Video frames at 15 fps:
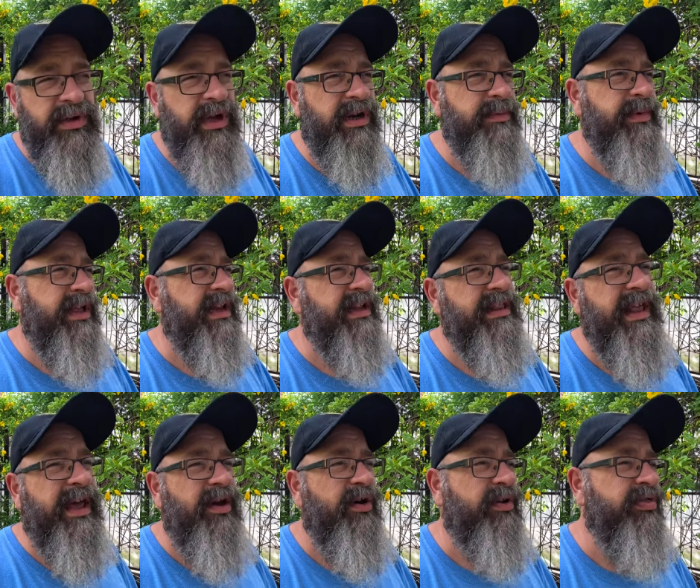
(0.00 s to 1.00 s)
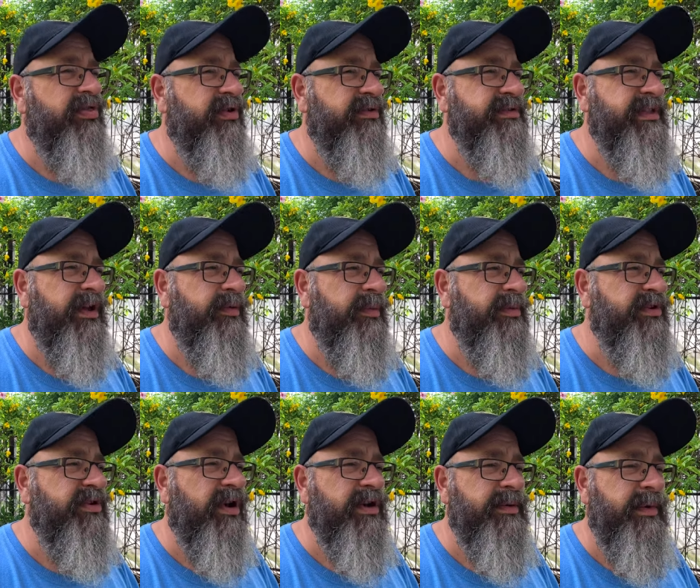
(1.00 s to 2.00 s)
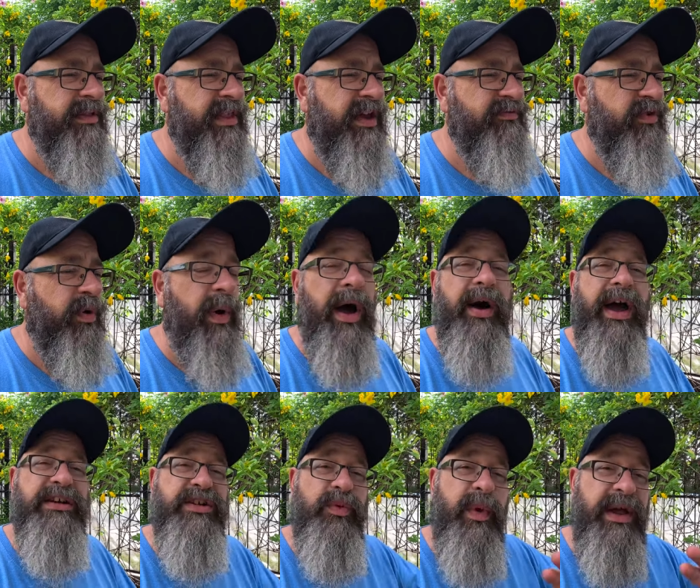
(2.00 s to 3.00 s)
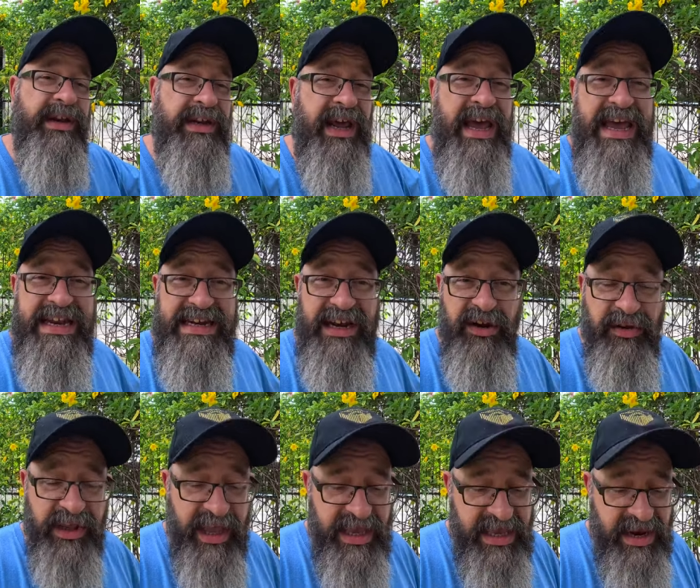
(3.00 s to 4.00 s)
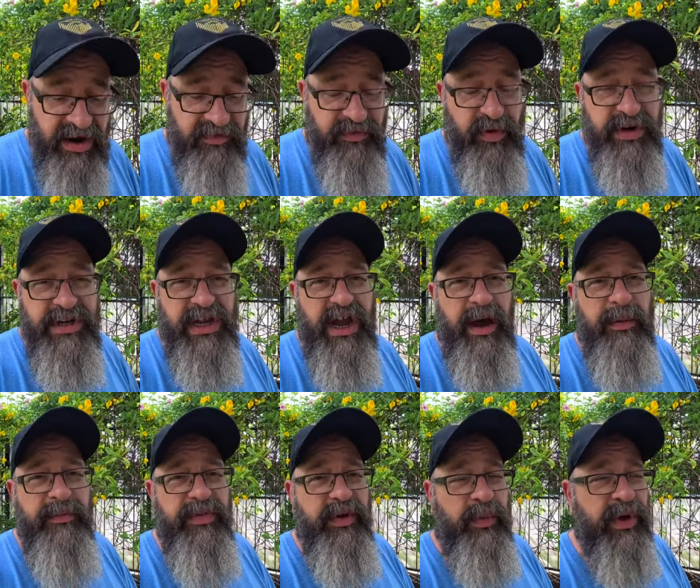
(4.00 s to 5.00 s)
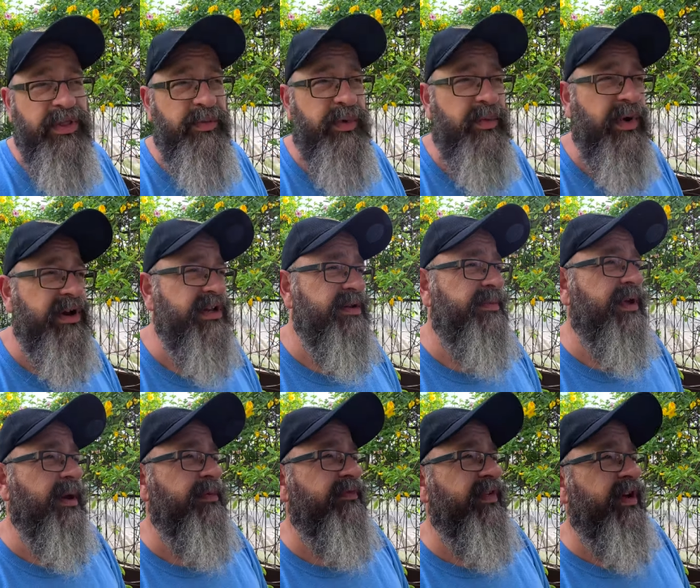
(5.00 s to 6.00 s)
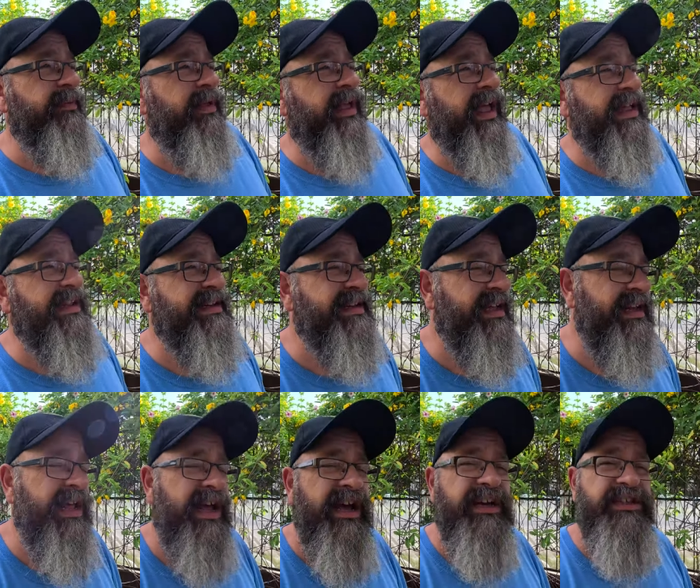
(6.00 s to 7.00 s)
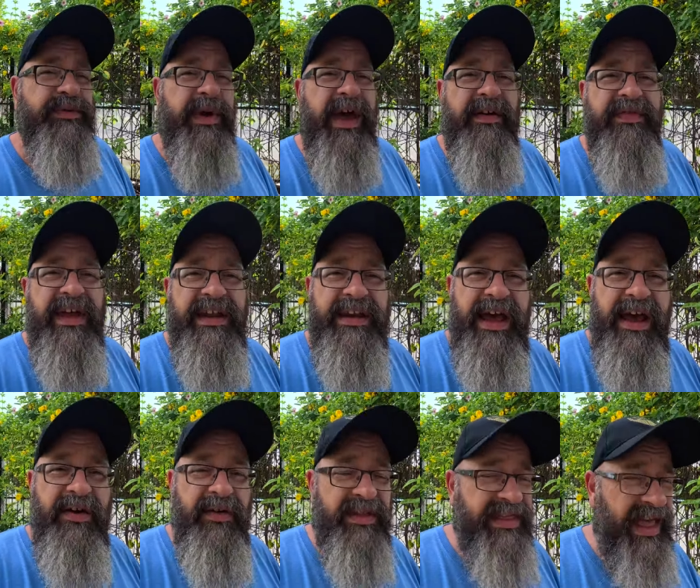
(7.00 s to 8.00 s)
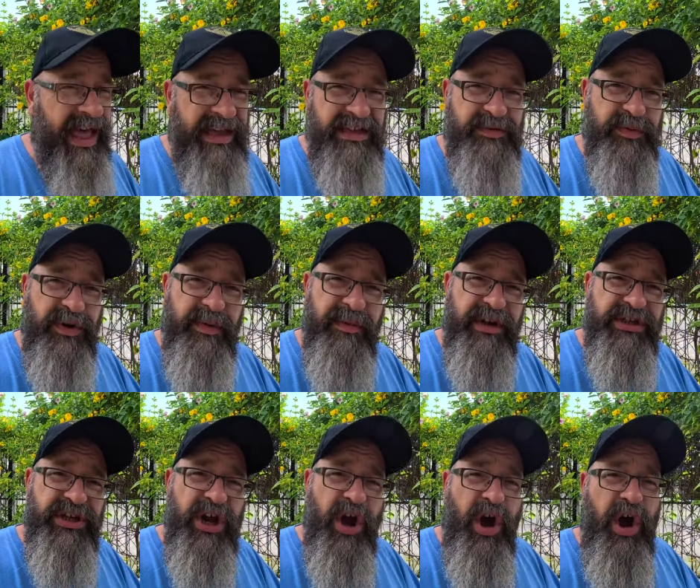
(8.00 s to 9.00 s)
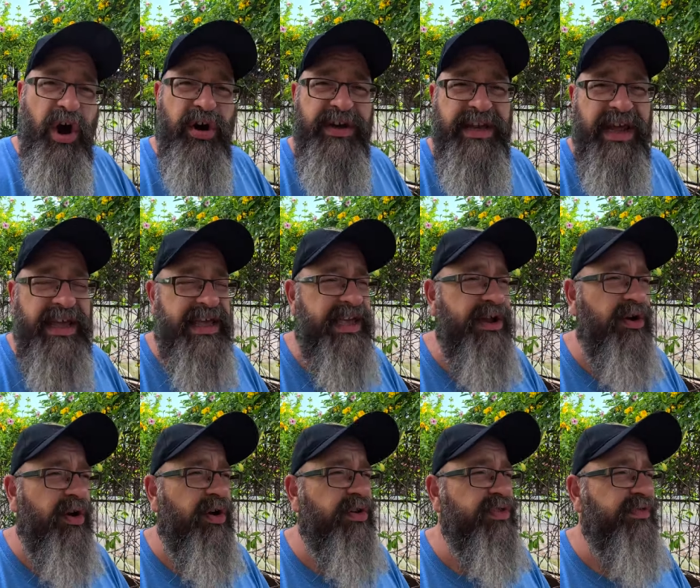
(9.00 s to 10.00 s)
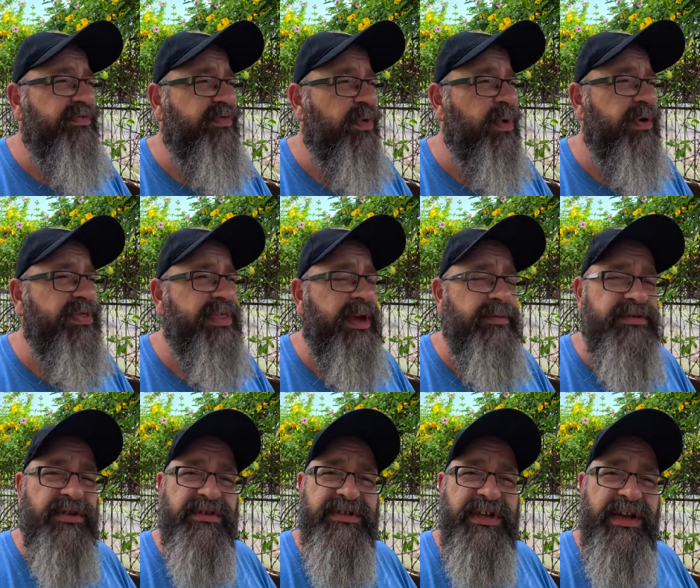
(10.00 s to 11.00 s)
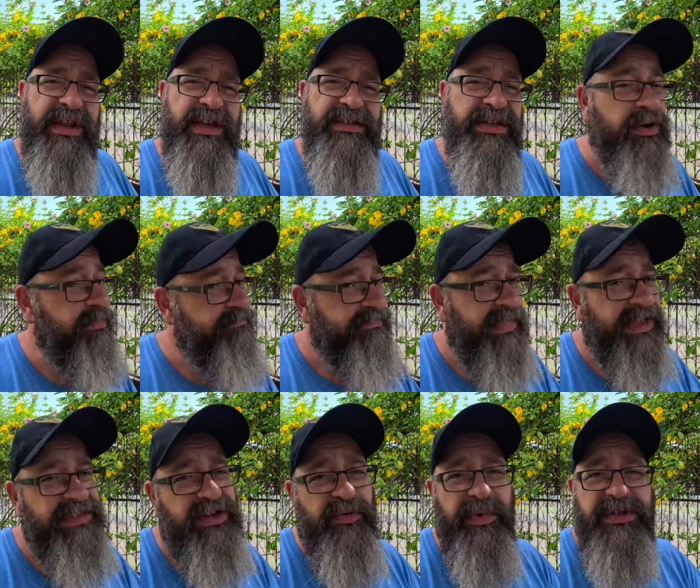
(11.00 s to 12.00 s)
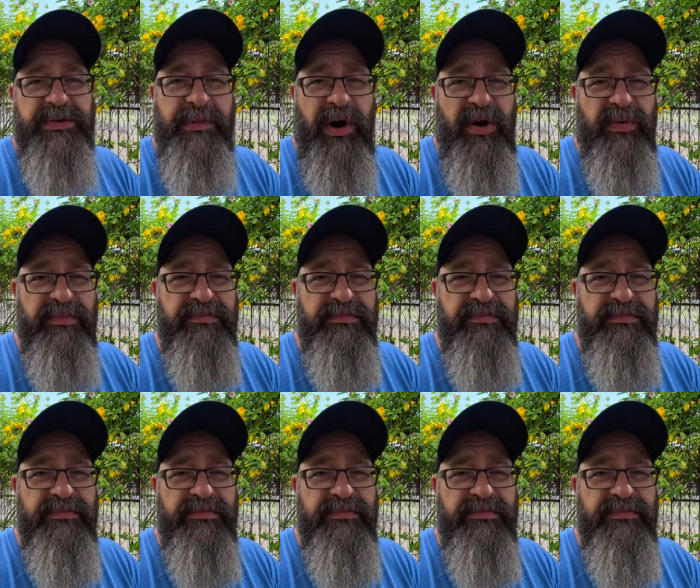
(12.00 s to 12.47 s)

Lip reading: Going to be getting that on Thursday. We've been talking about that for a while. I actually waited nearly a year for it to come, the one that we wanted to become available, and it did. So we have that now, and that is pretty much our day here on the 4th. That was our Sunday. So I'll see everybody tomorrow.